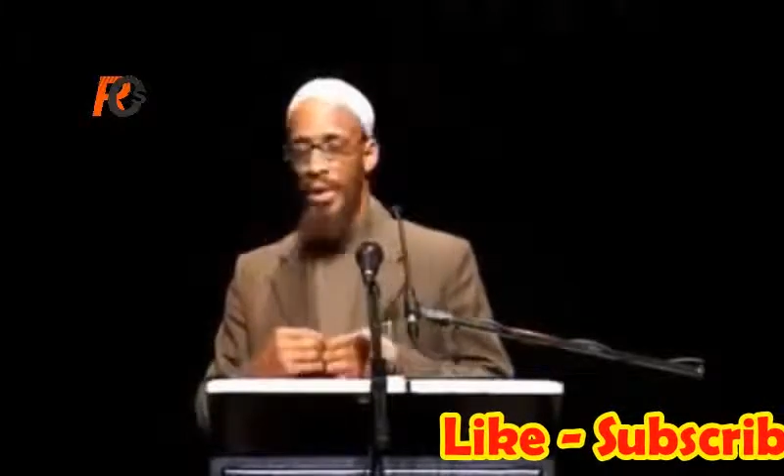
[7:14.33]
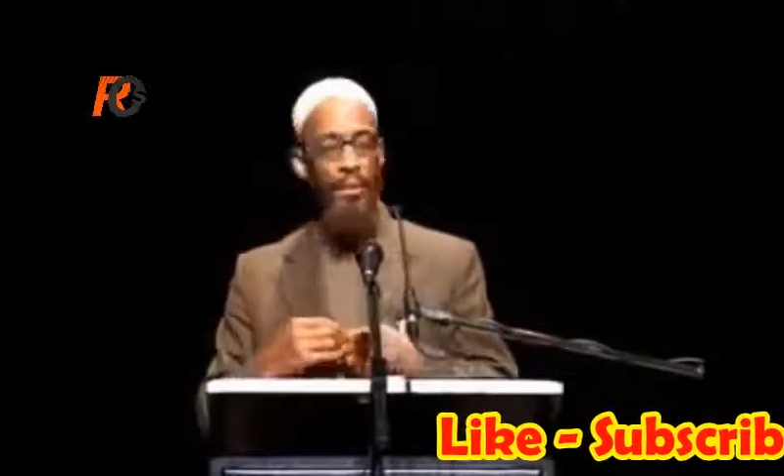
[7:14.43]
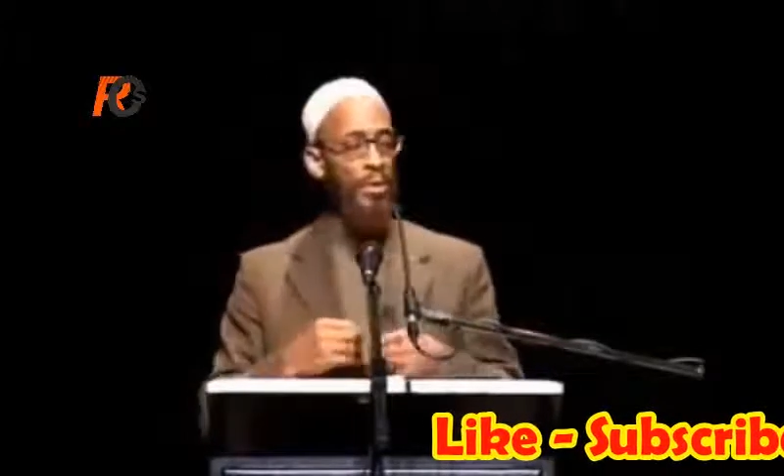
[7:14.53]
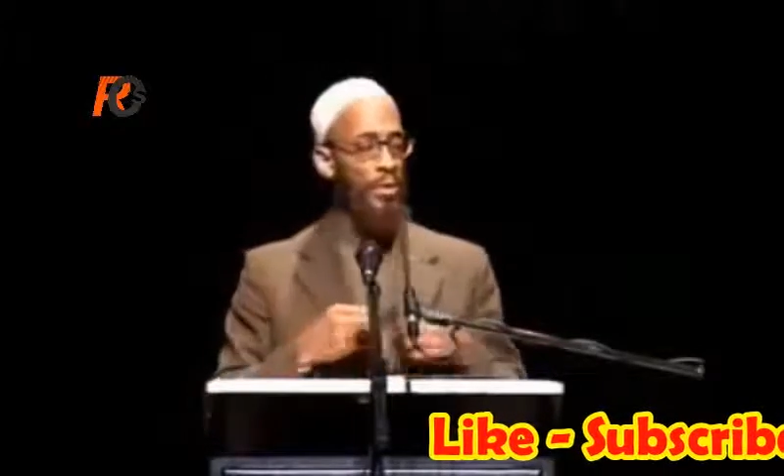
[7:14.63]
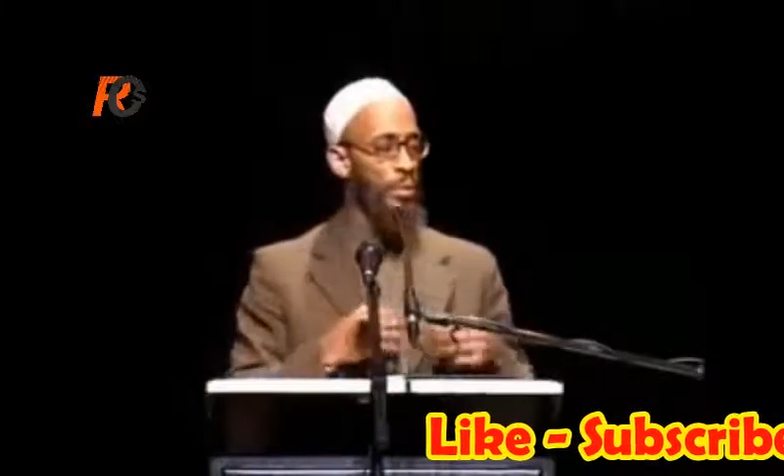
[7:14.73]
when
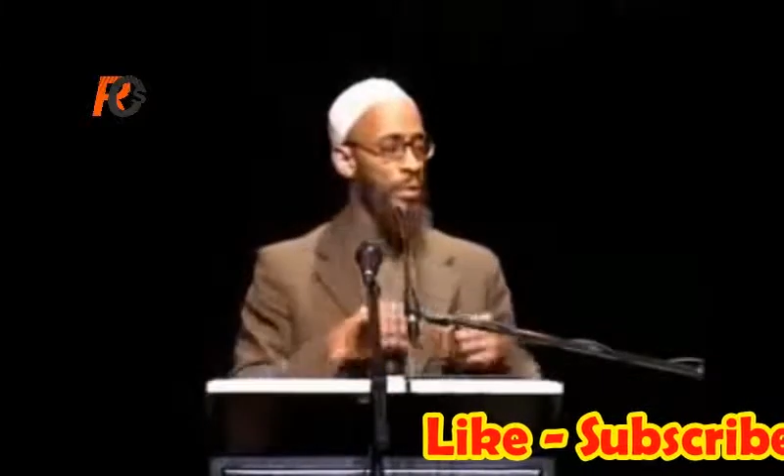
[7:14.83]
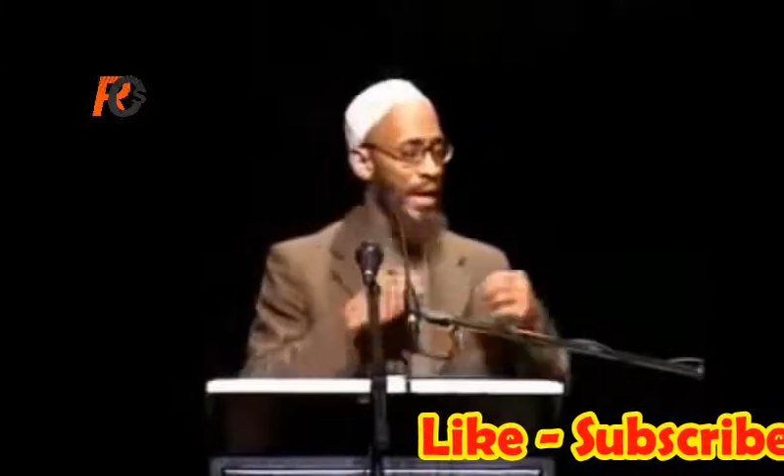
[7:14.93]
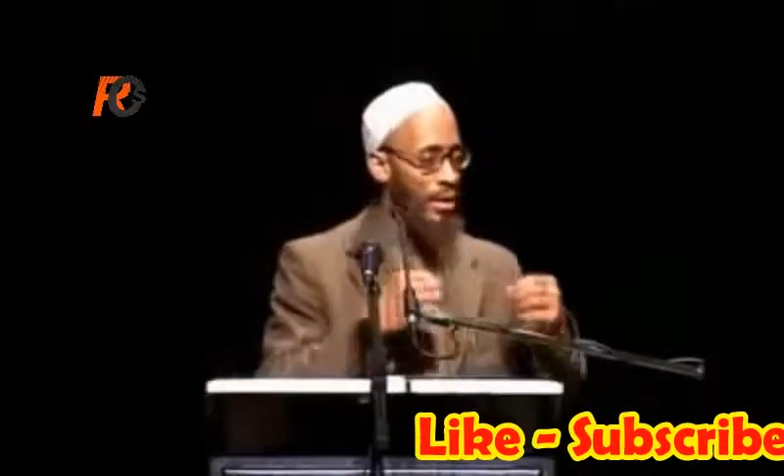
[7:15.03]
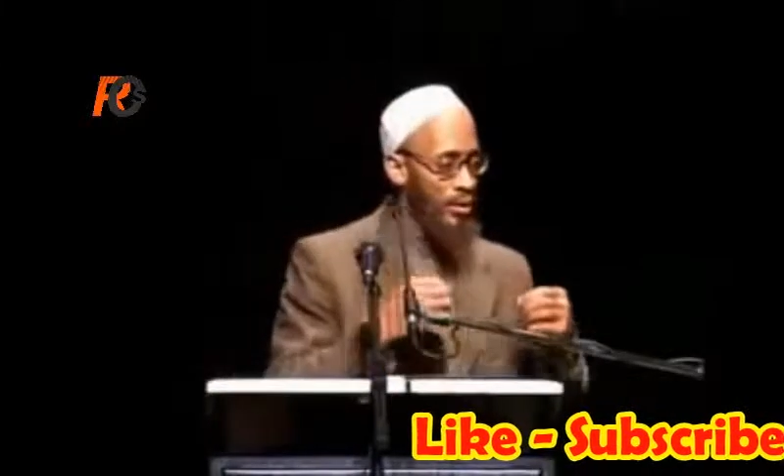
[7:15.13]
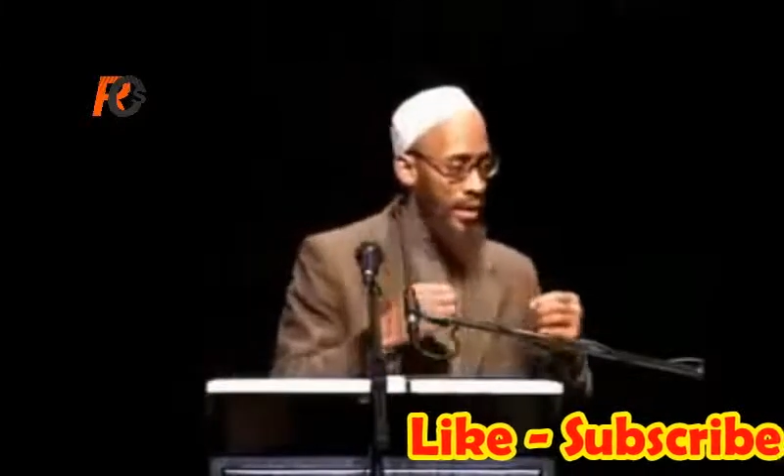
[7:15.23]
I
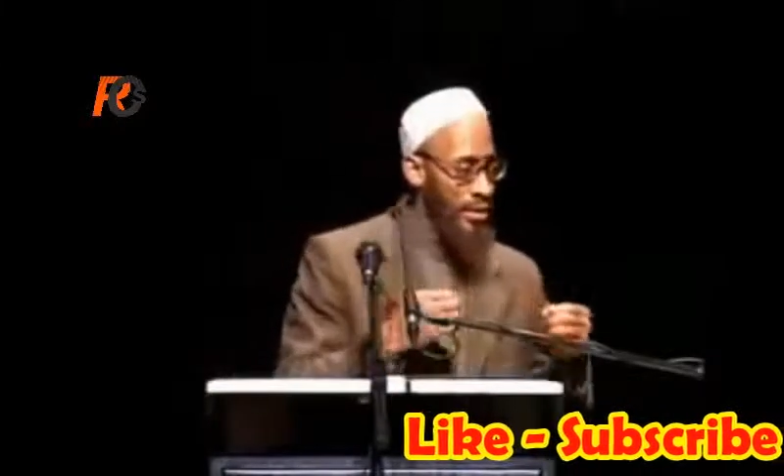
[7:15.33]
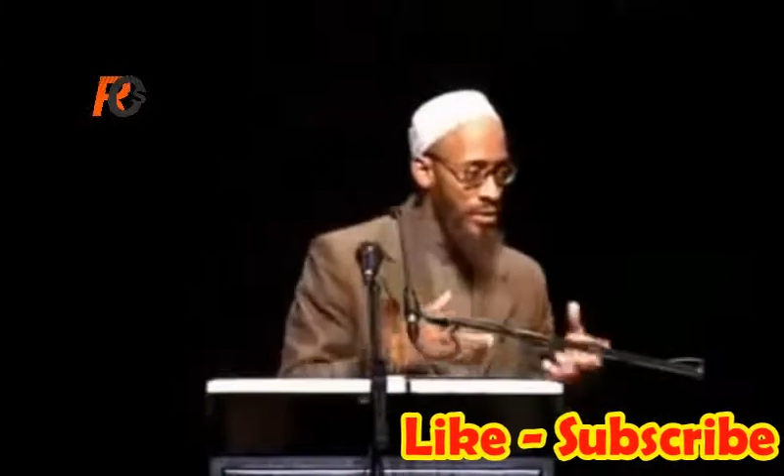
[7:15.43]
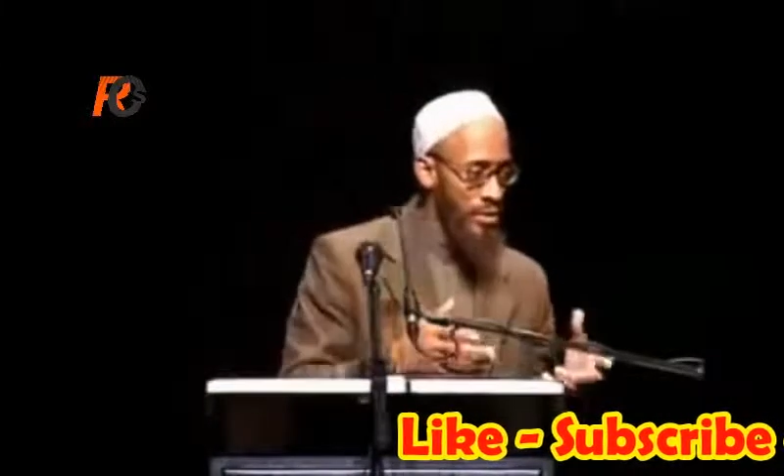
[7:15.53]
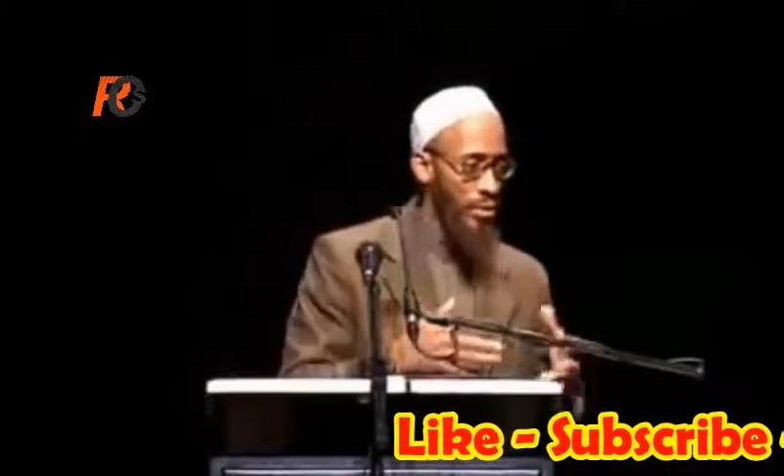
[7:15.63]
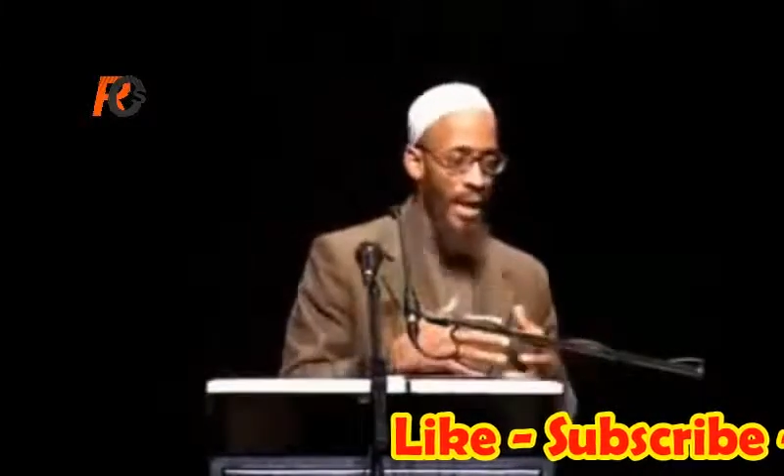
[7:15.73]
look
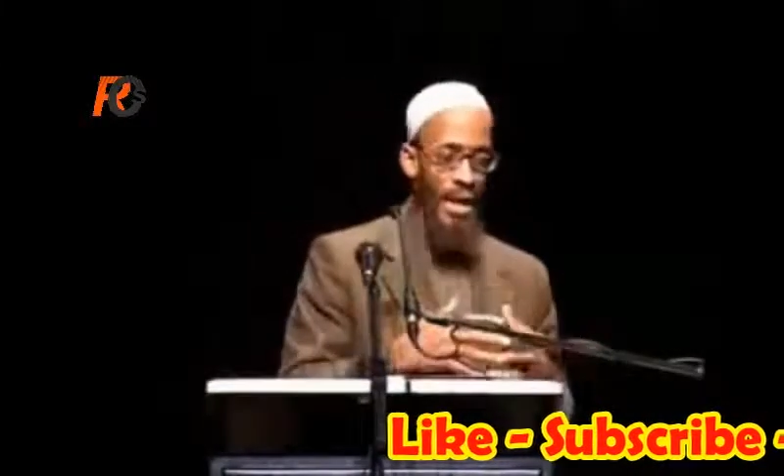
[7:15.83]
at you,